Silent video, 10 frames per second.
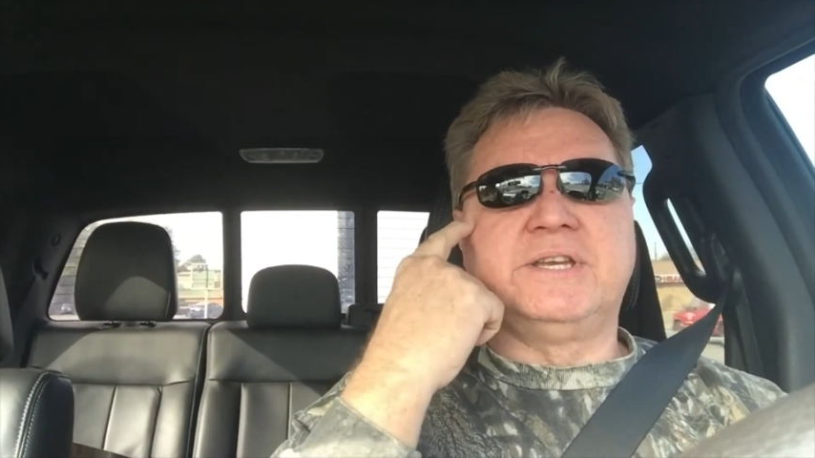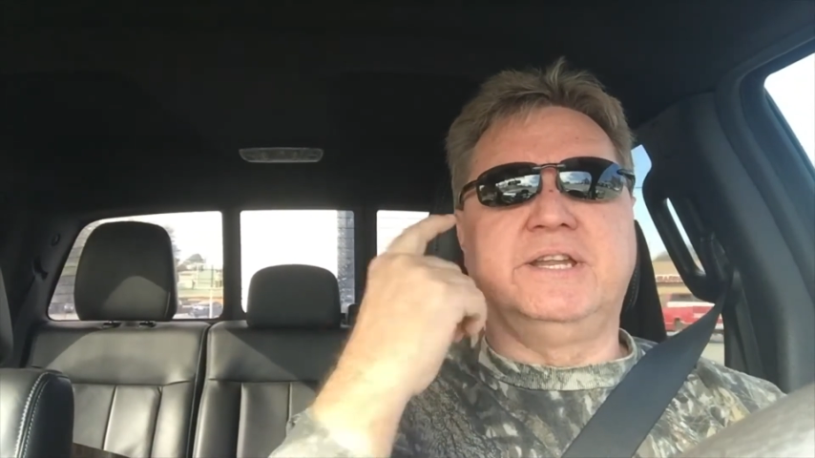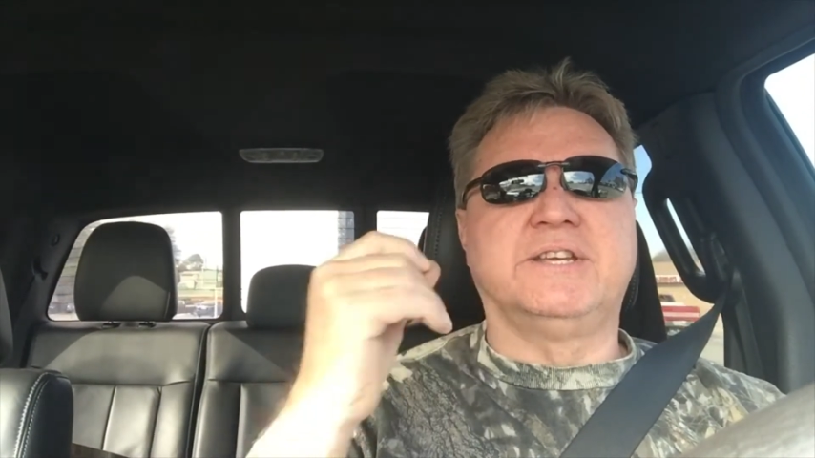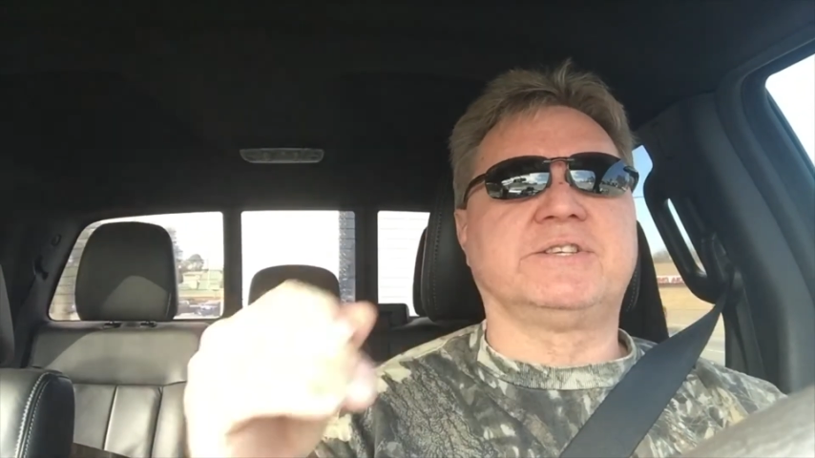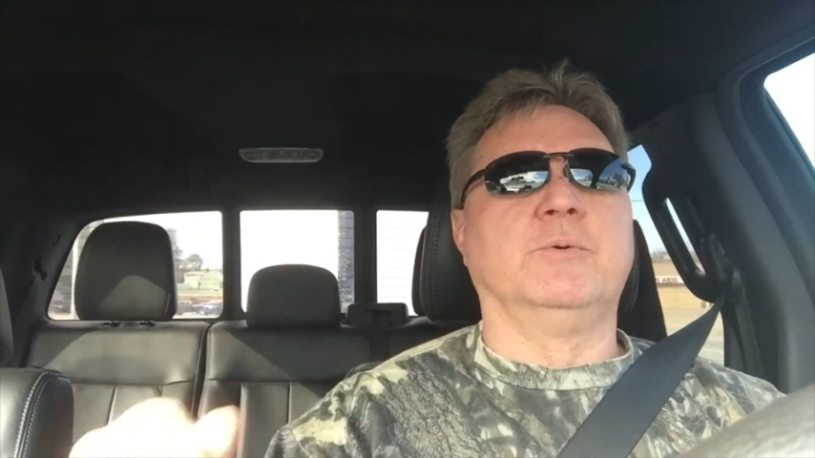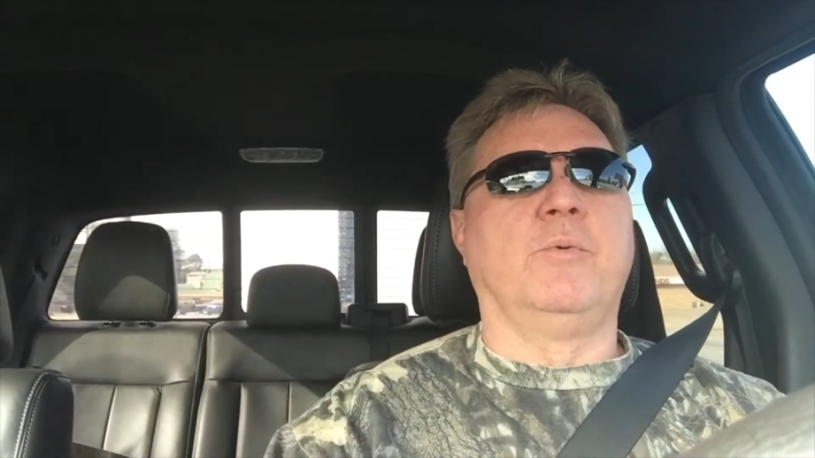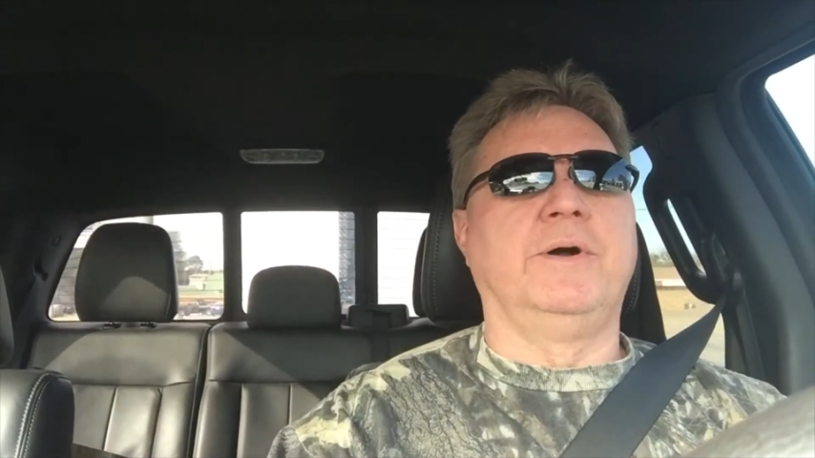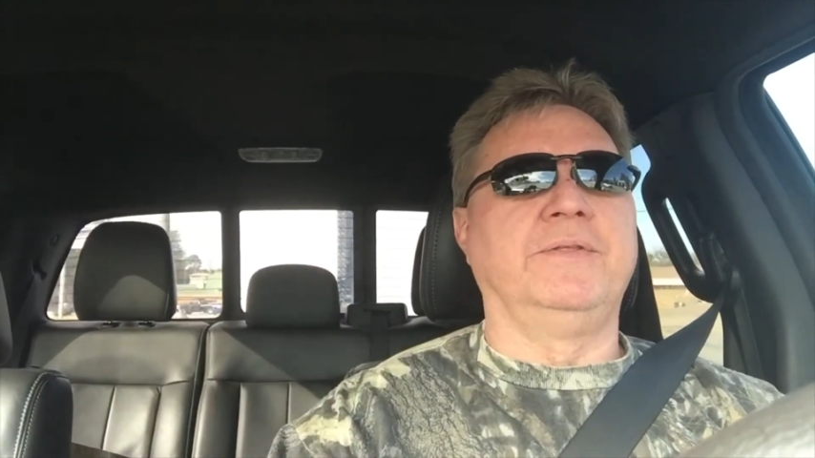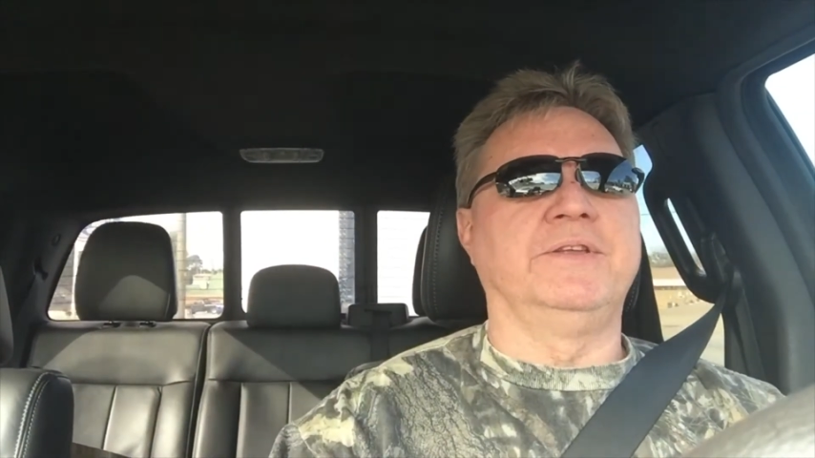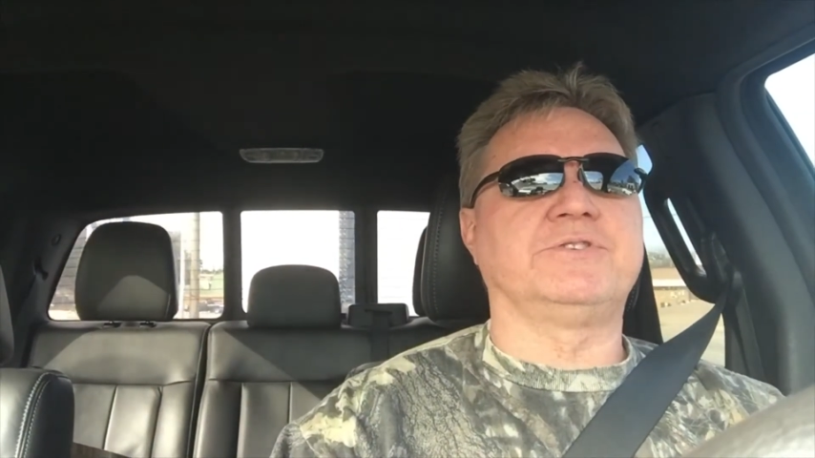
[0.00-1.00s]
It is the
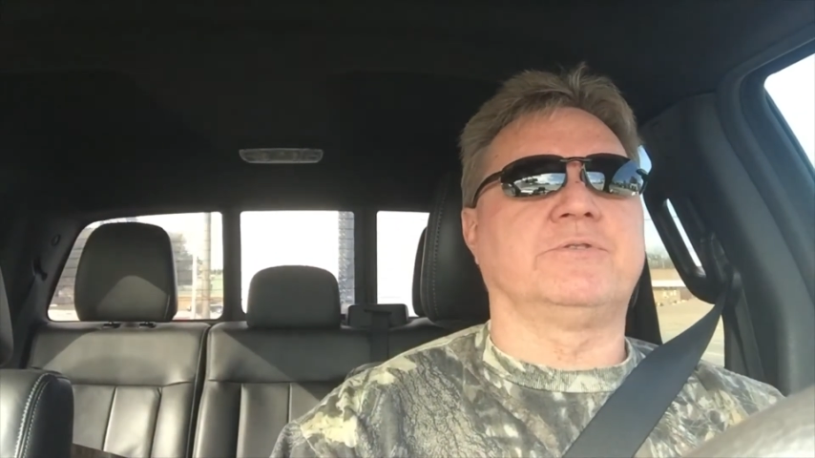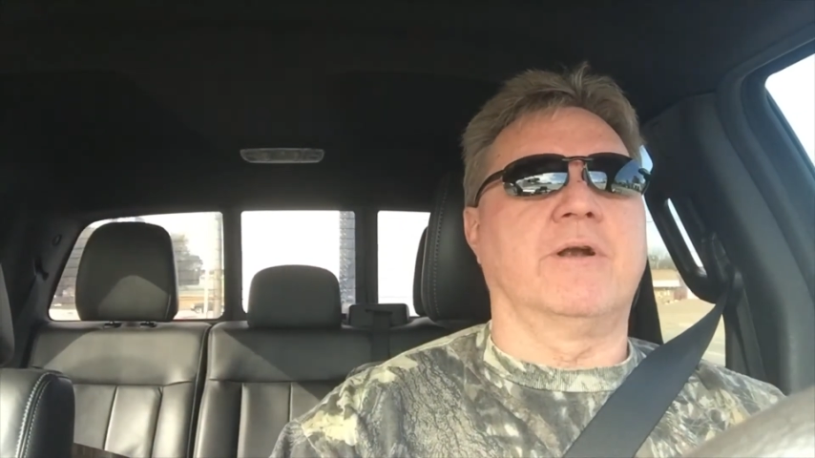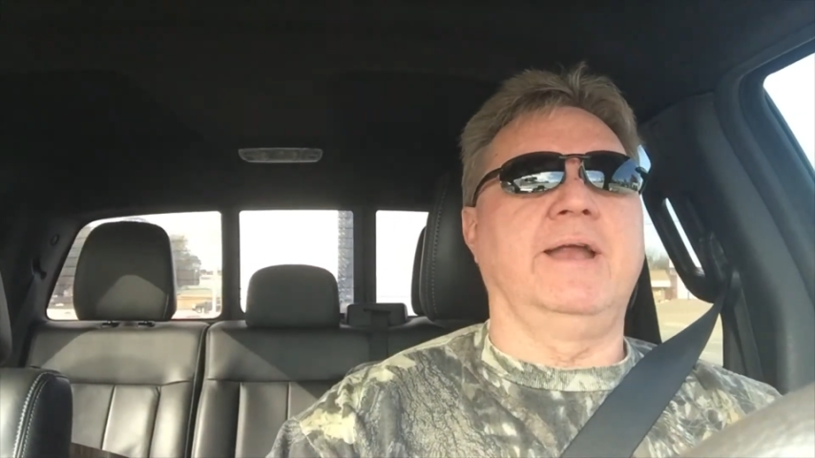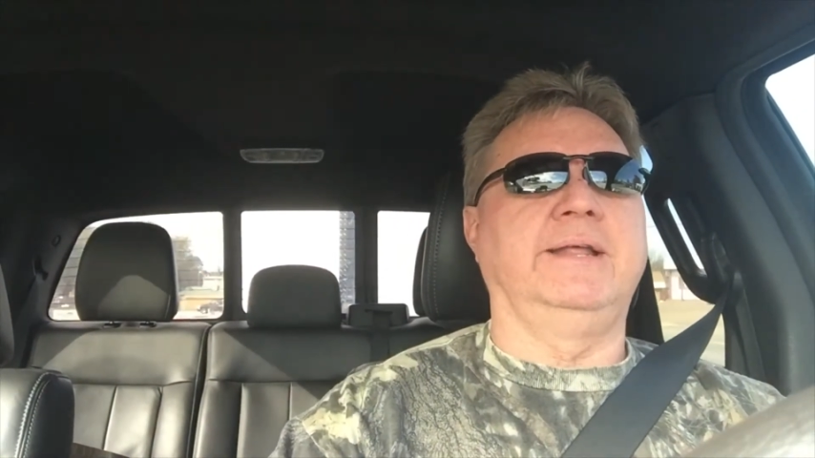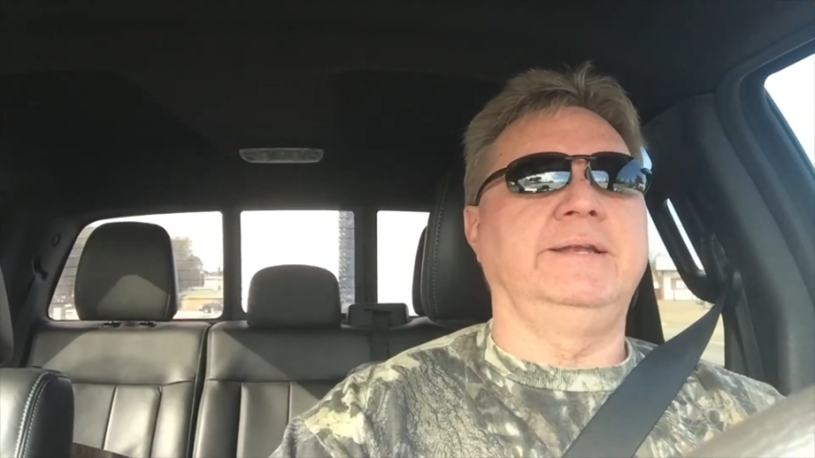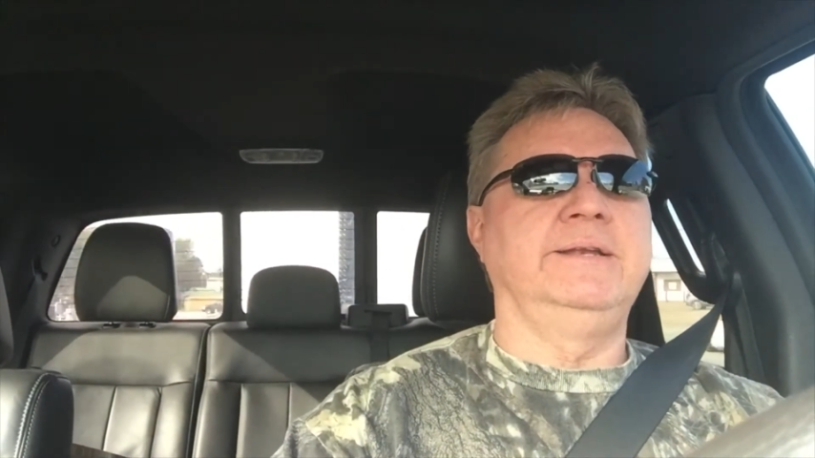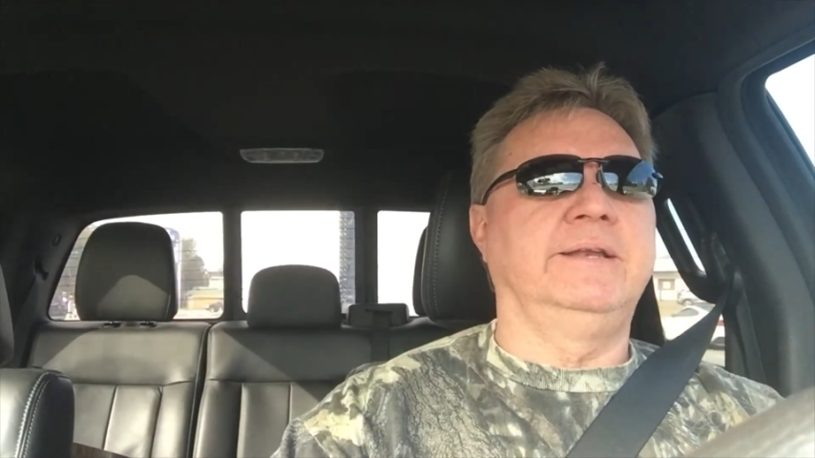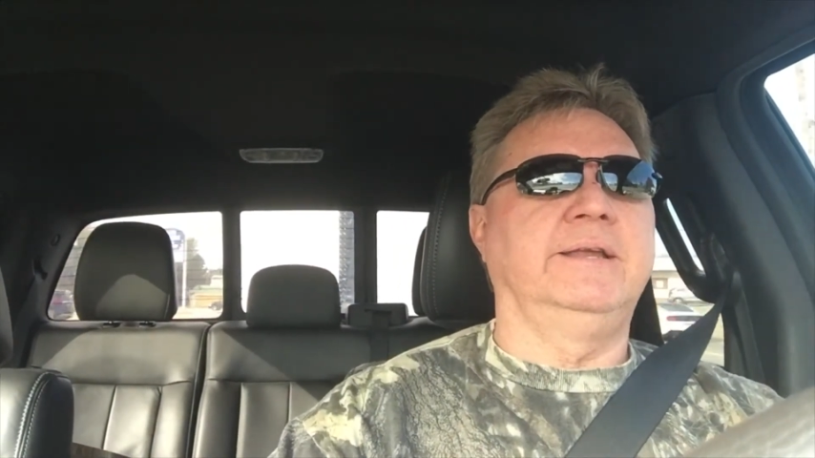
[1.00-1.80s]
one that's threaded,